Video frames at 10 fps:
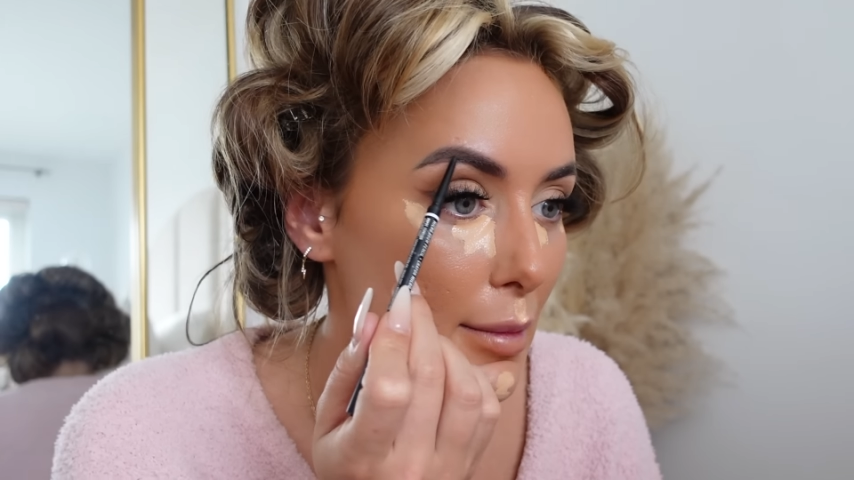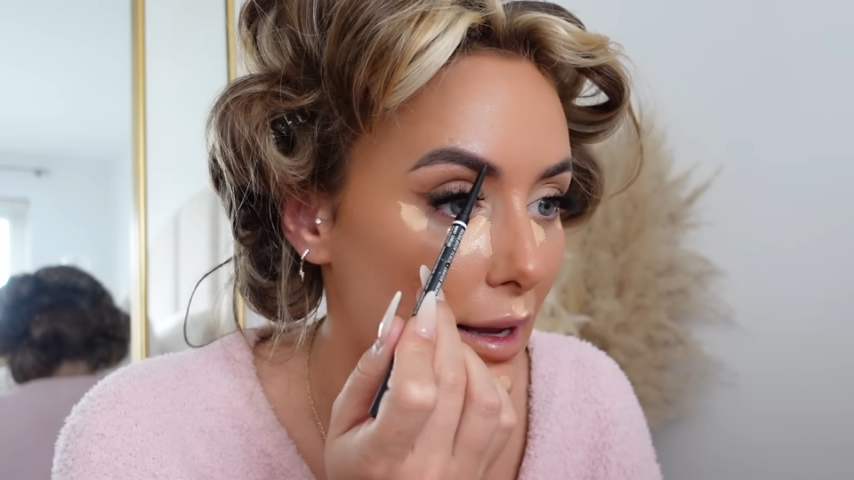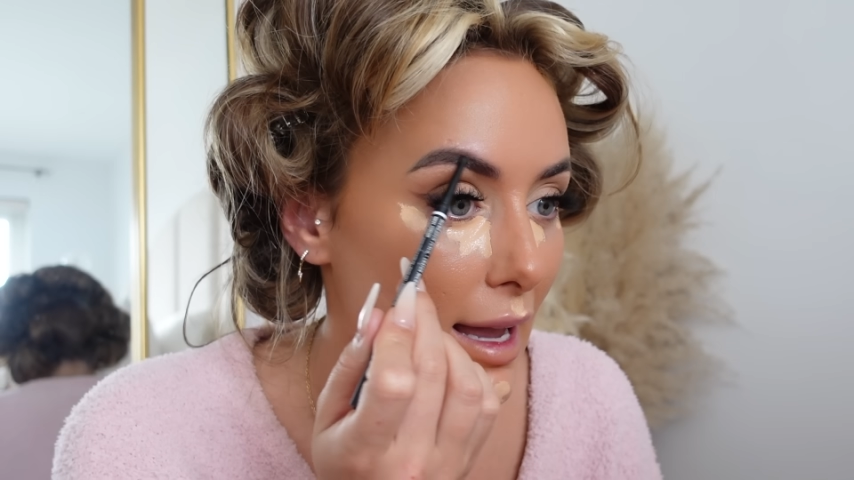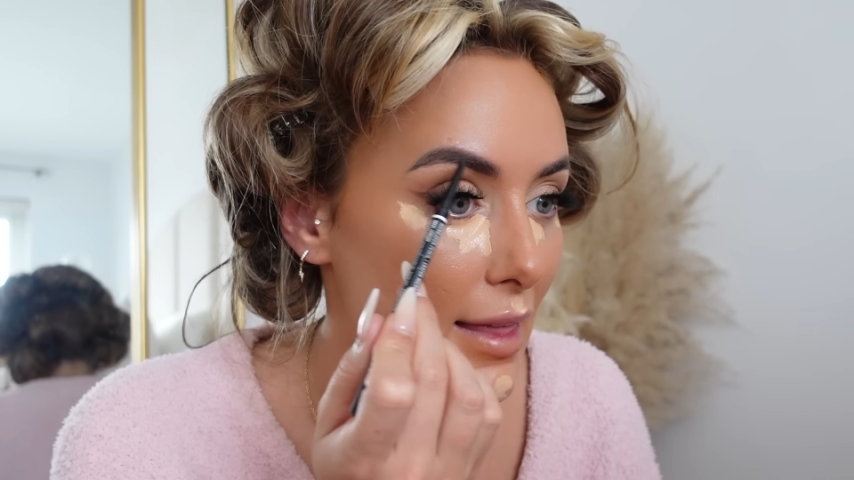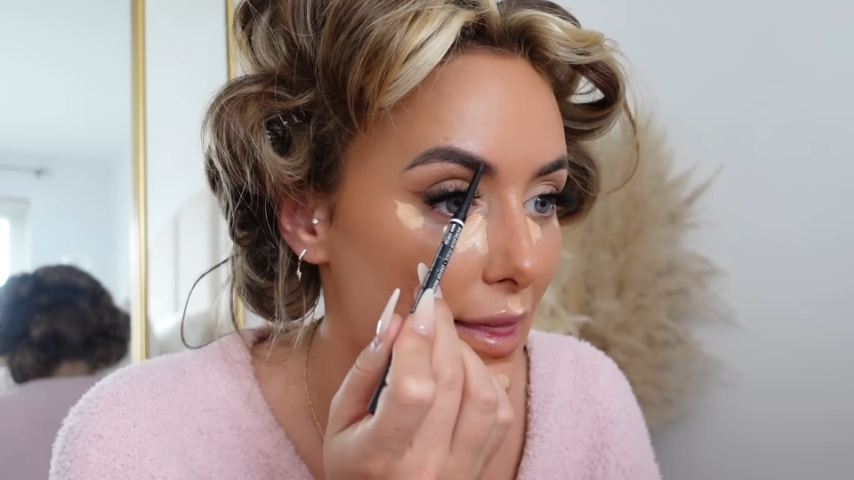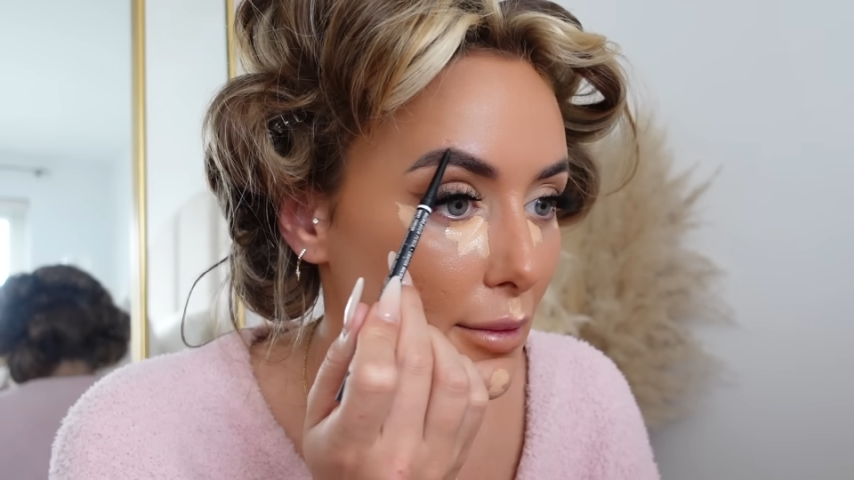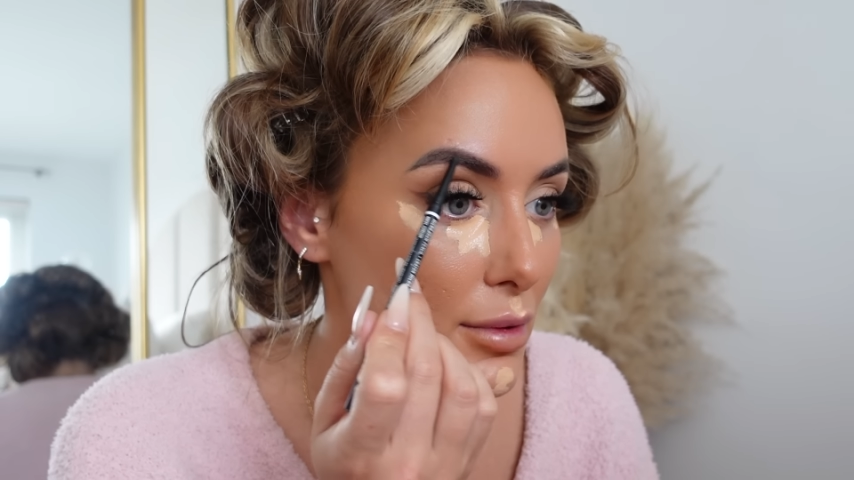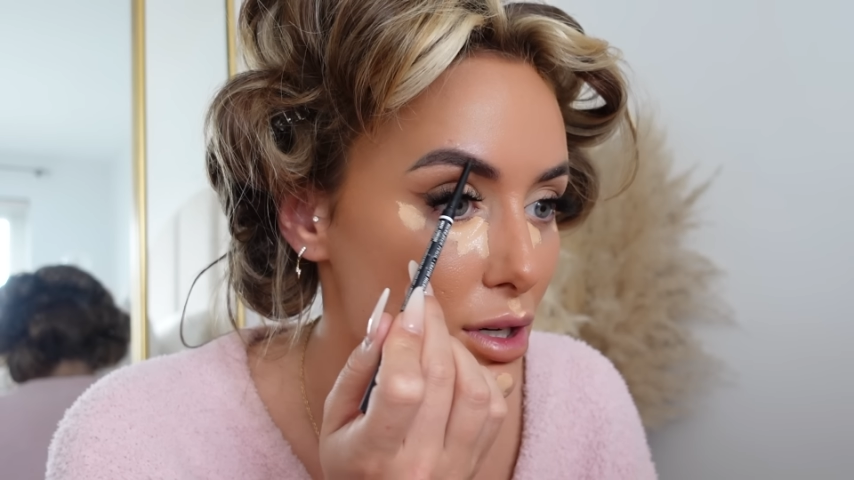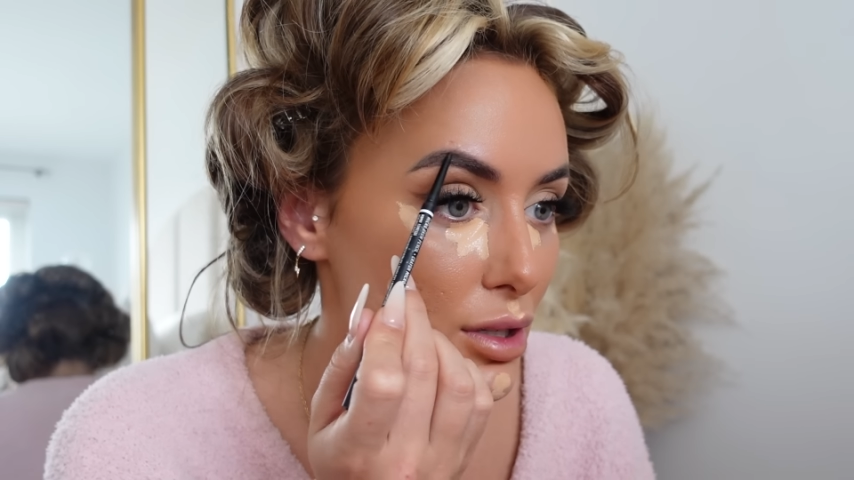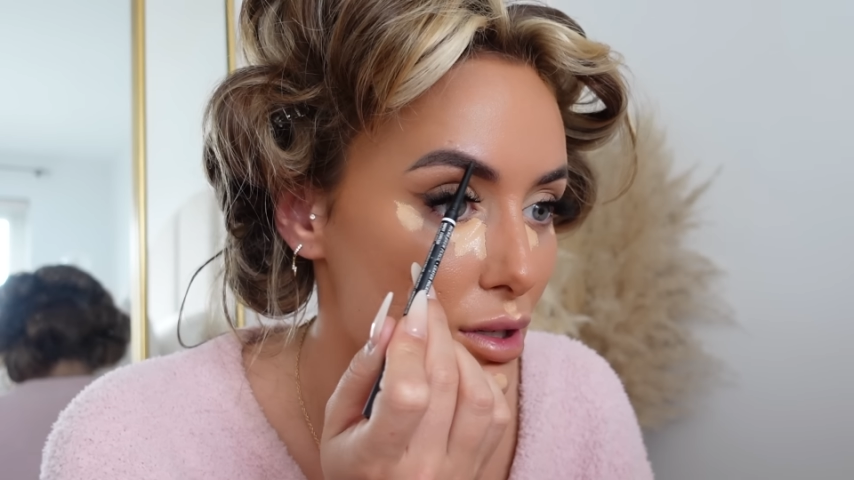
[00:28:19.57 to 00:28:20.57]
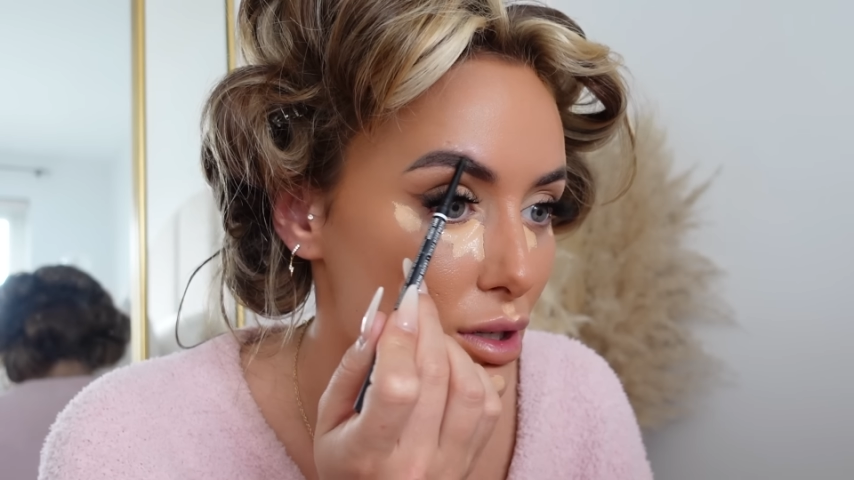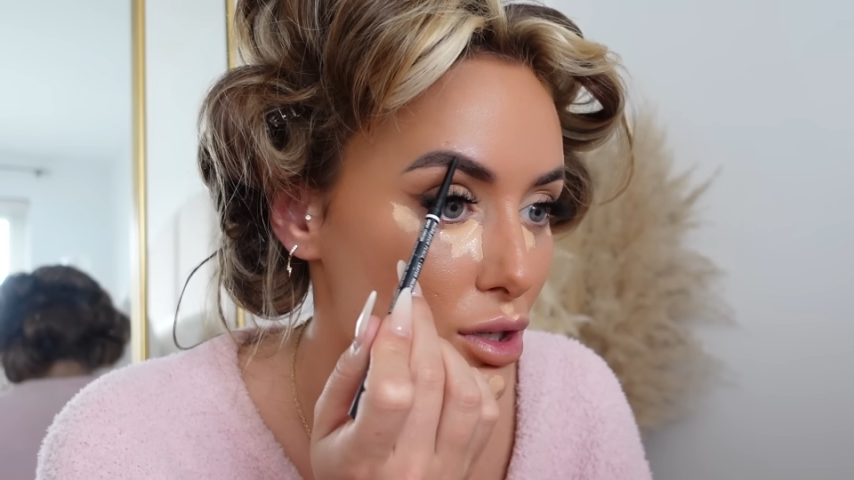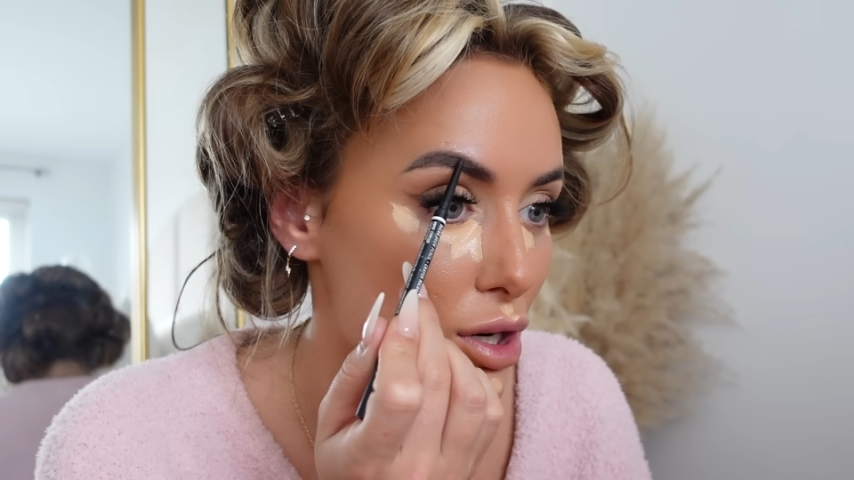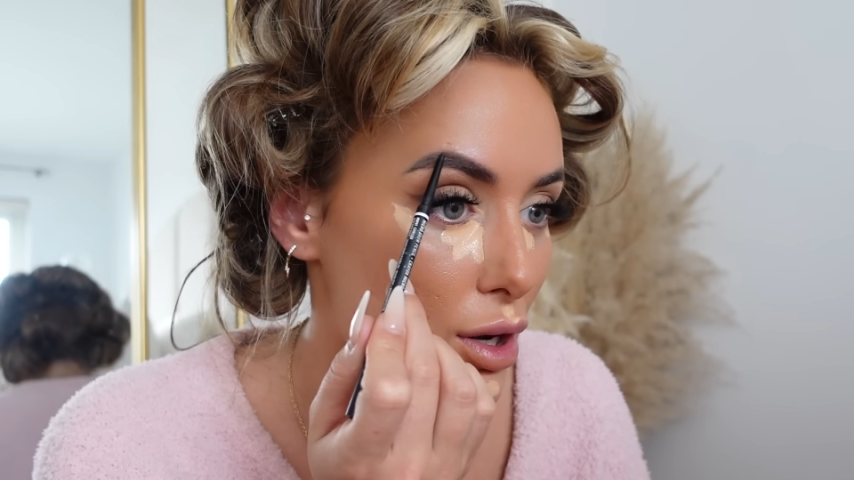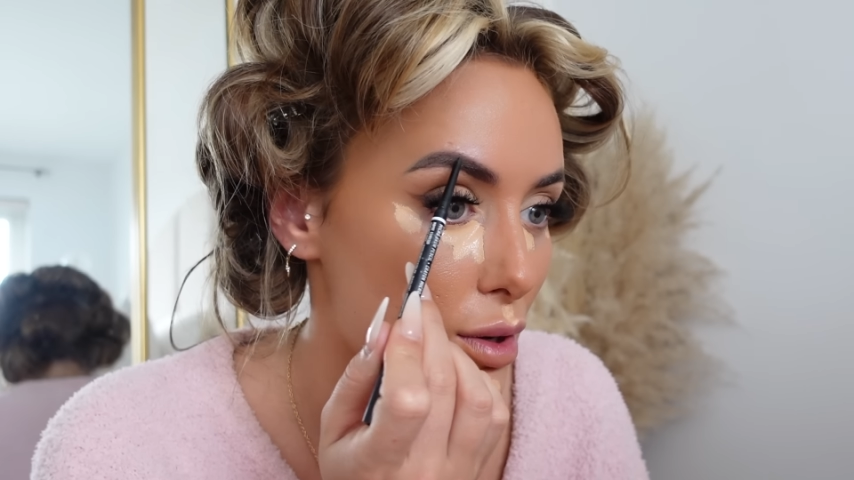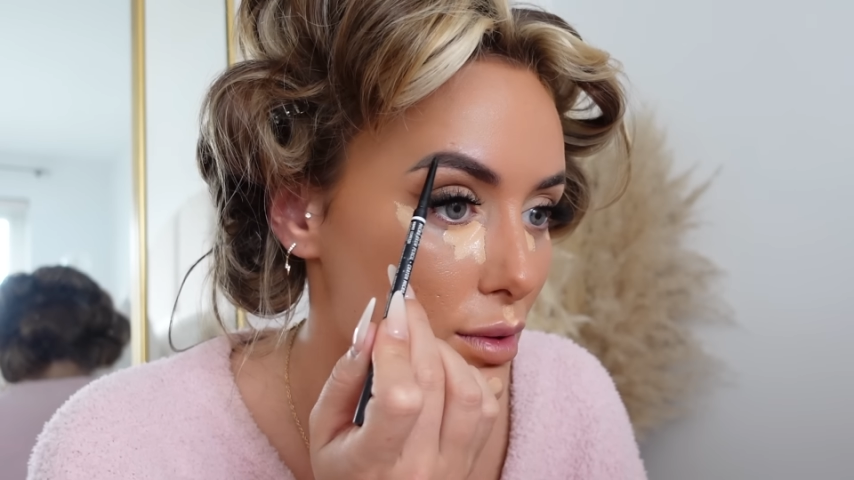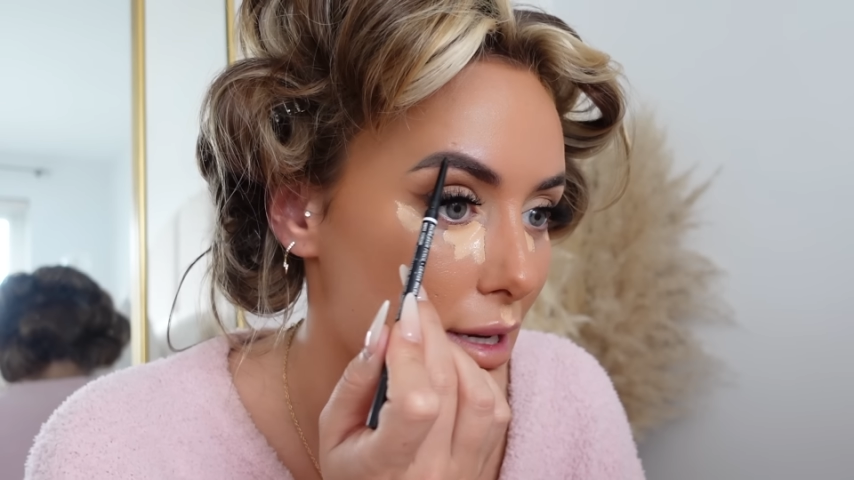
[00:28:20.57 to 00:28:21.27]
but again that was just to shoot,